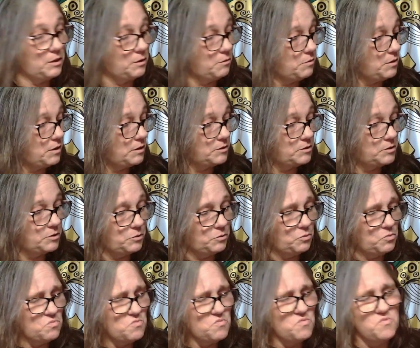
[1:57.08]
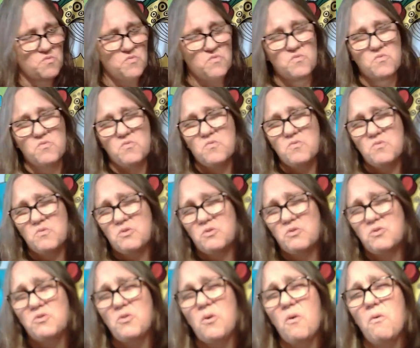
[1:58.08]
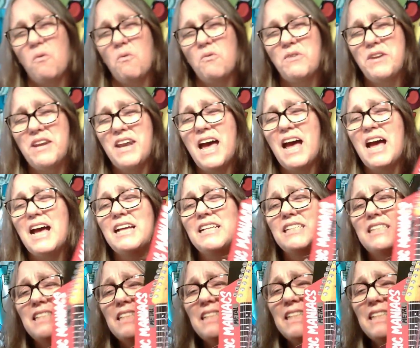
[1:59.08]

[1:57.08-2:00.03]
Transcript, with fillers: well too. Ooh, so nice,